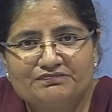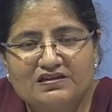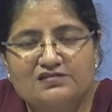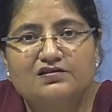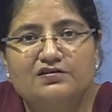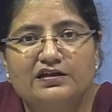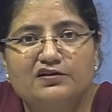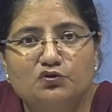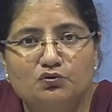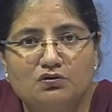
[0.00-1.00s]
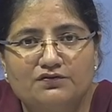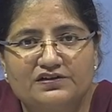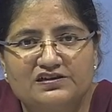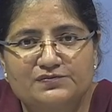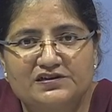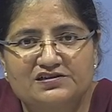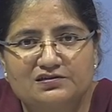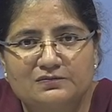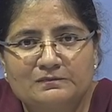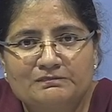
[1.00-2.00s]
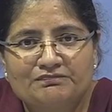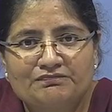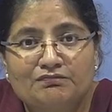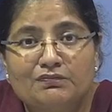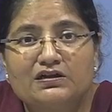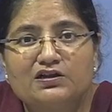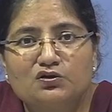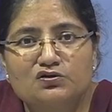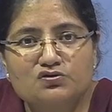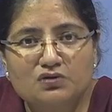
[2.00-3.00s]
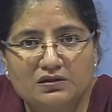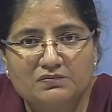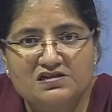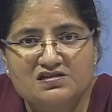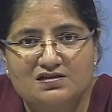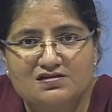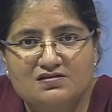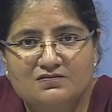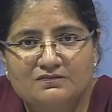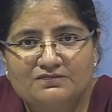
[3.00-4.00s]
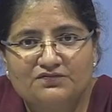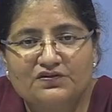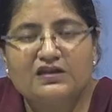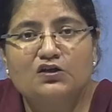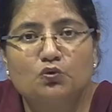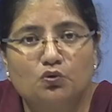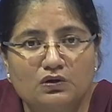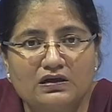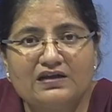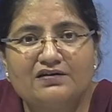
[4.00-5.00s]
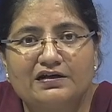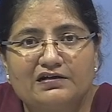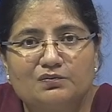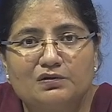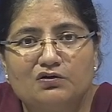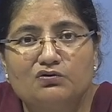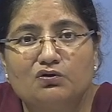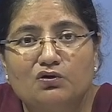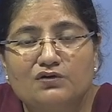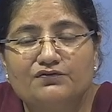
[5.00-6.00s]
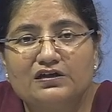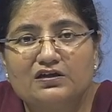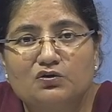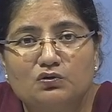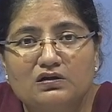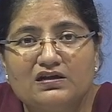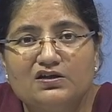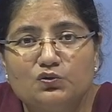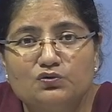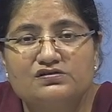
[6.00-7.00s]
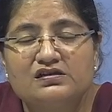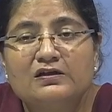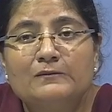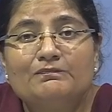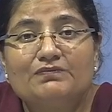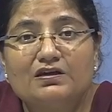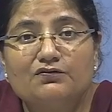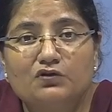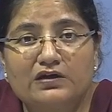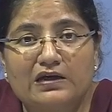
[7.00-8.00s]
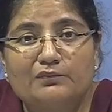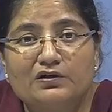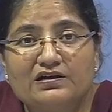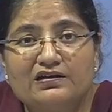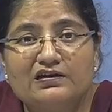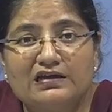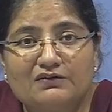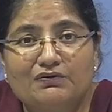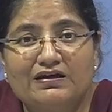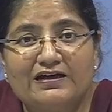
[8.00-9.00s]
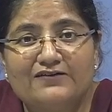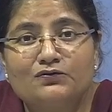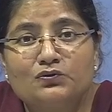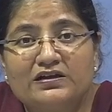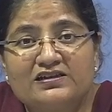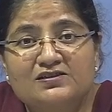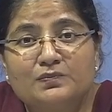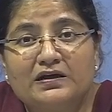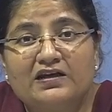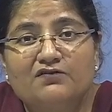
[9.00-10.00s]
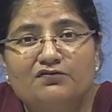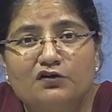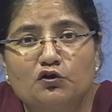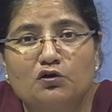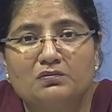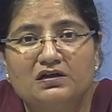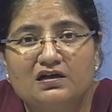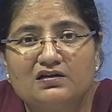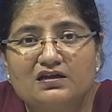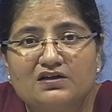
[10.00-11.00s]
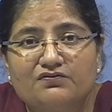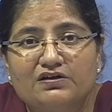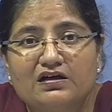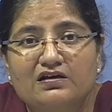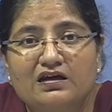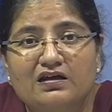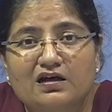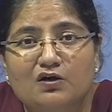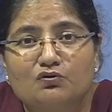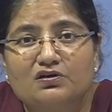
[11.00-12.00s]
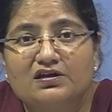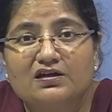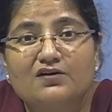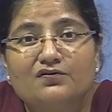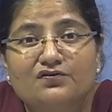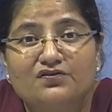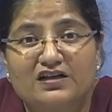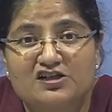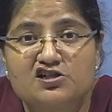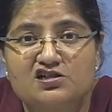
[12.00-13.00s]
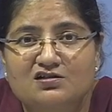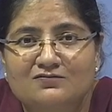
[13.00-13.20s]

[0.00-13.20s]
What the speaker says: It's a great tool of expression, but it also limits us. We can only write about, or we can only use the vocabulary that we have to explain phenomena that we are encountering afresh.